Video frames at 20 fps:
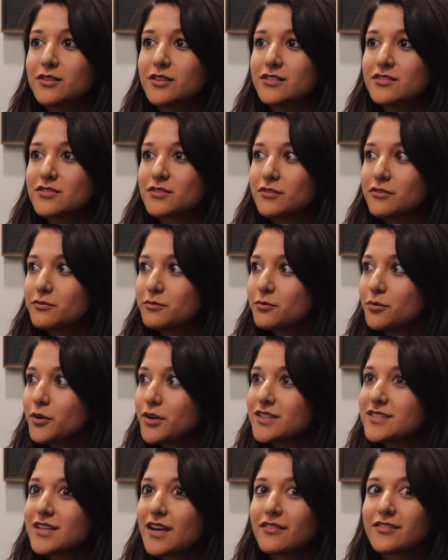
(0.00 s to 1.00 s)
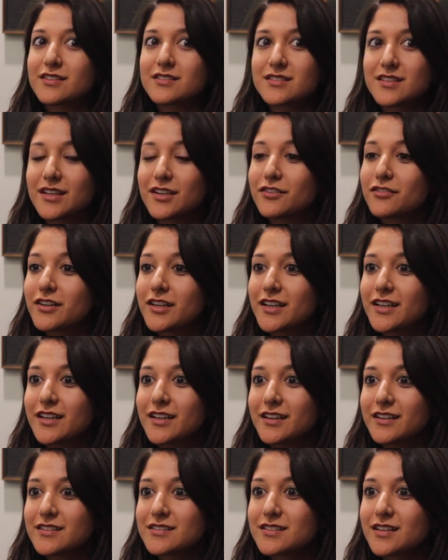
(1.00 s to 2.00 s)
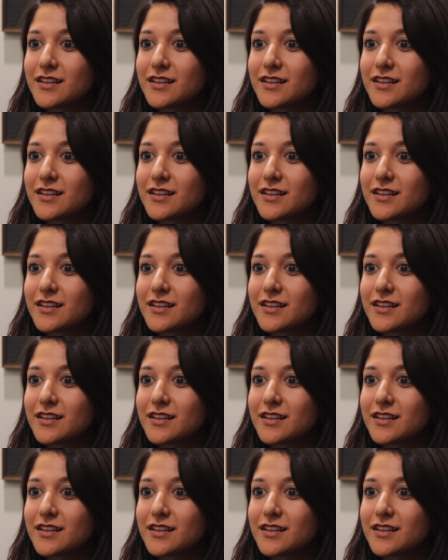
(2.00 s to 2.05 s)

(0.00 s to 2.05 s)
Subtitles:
and sort of points out the scenery and